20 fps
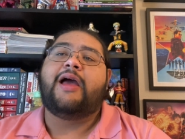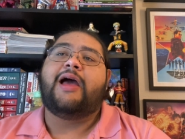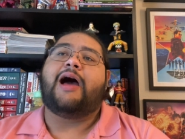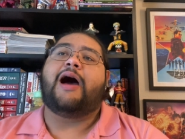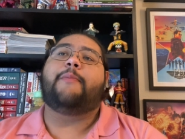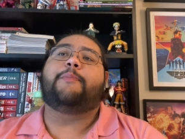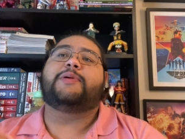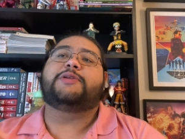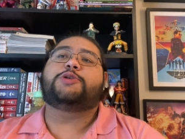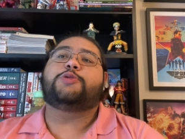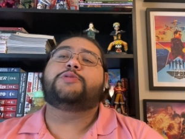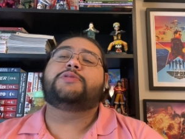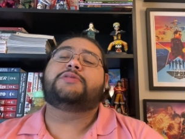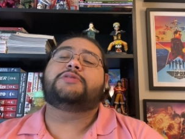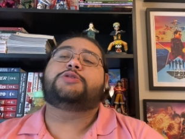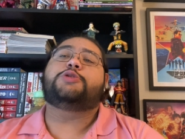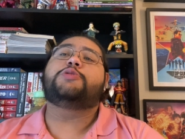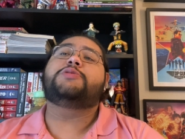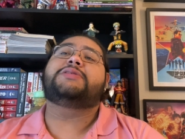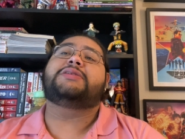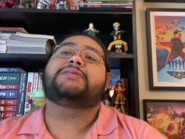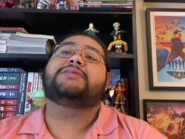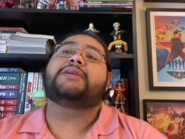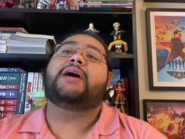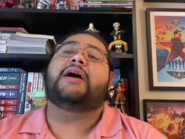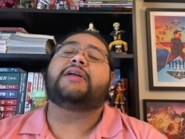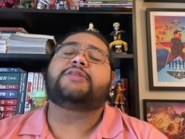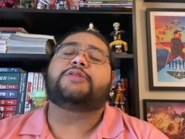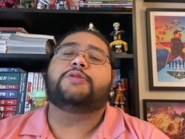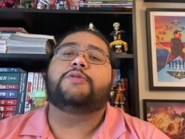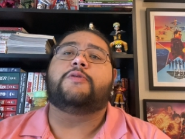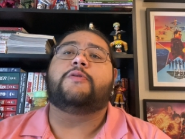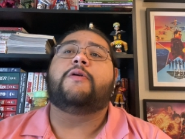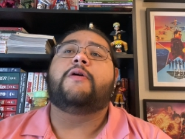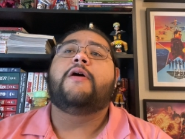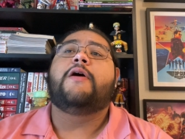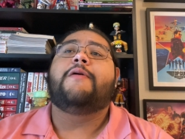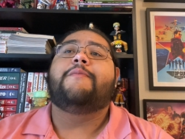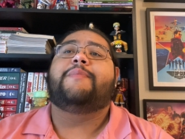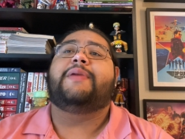uh, but cho chooses not to
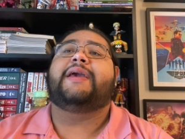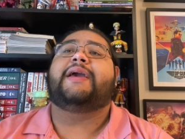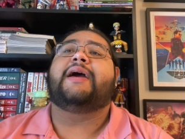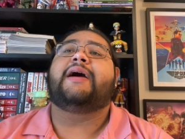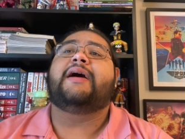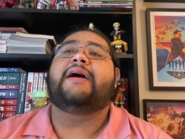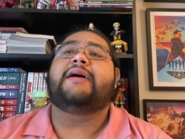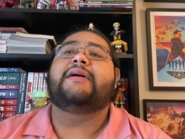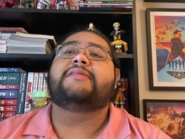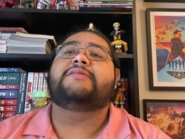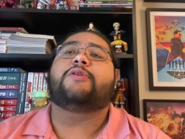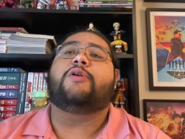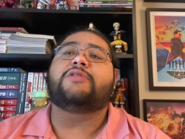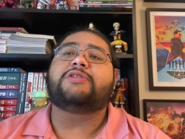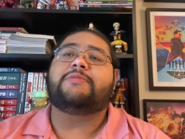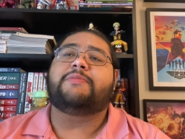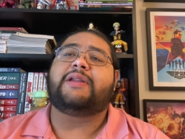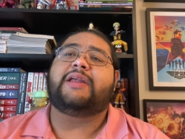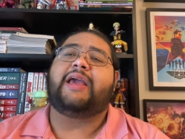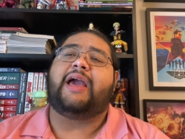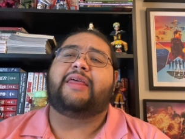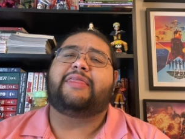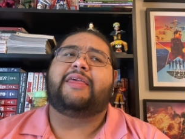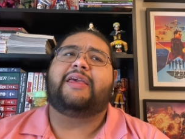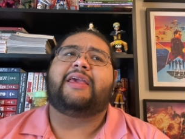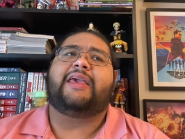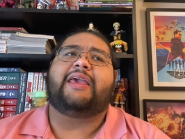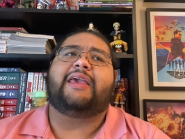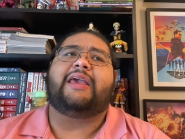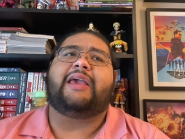because ultimately I think he,